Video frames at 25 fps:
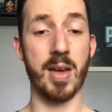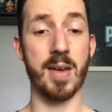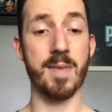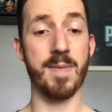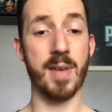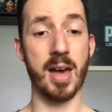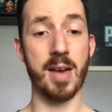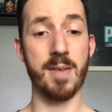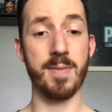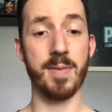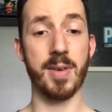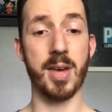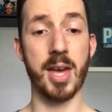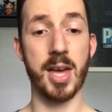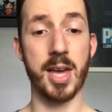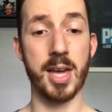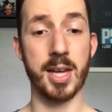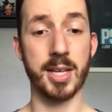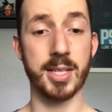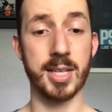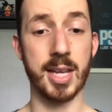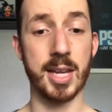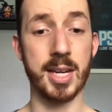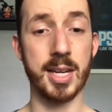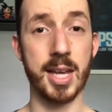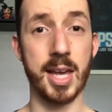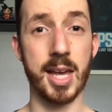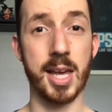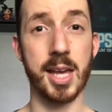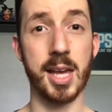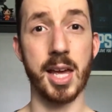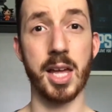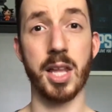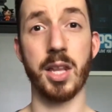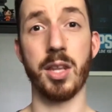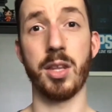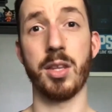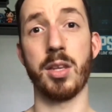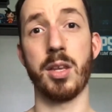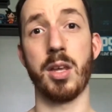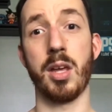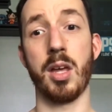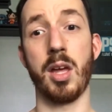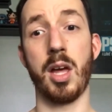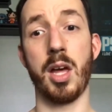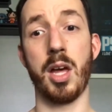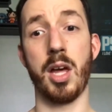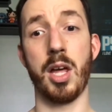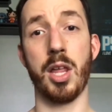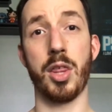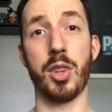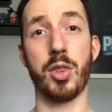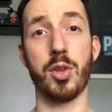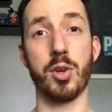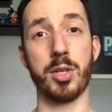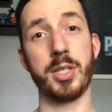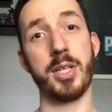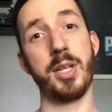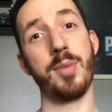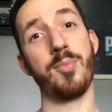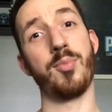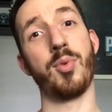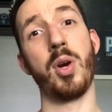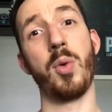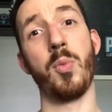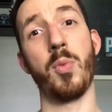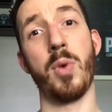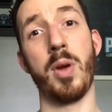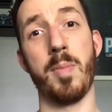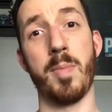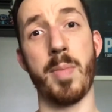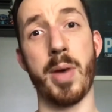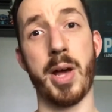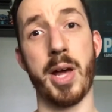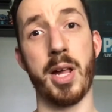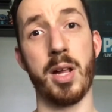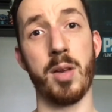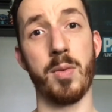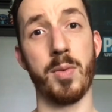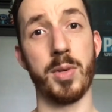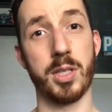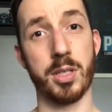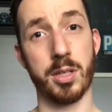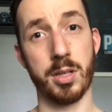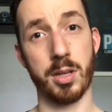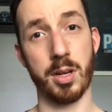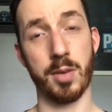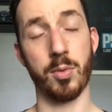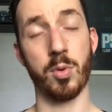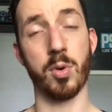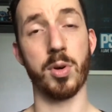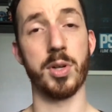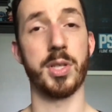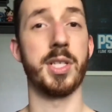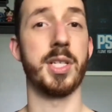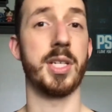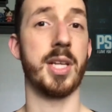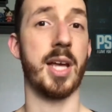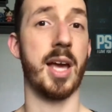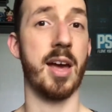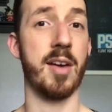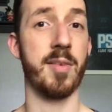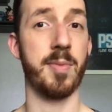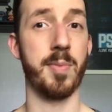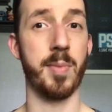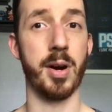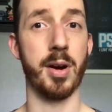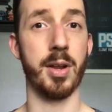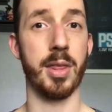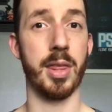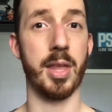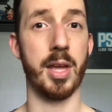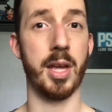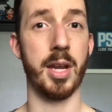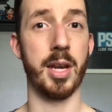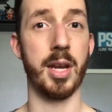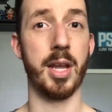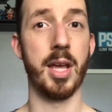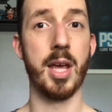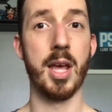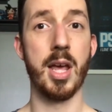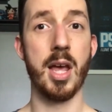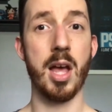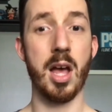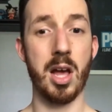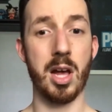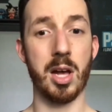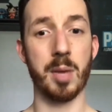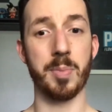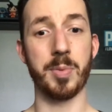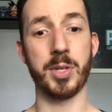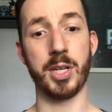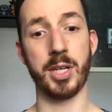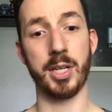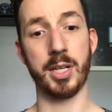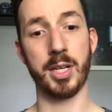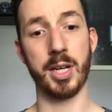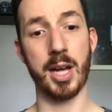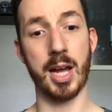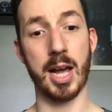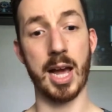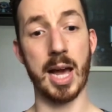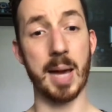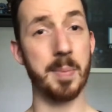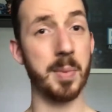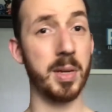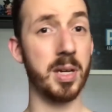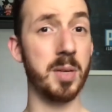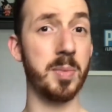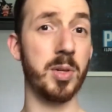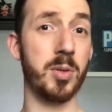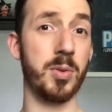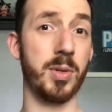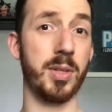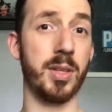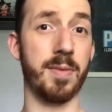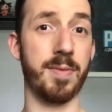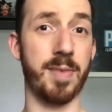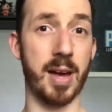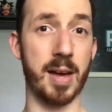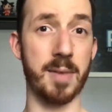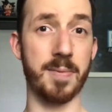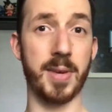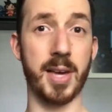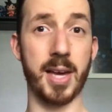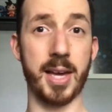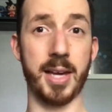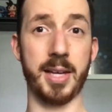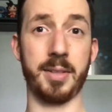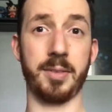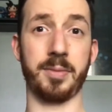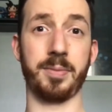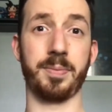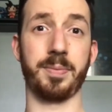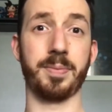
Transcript: a 5K, 10K, and 13.1 mile, which of course is a half marathon option. I'm going to be doing the 5K,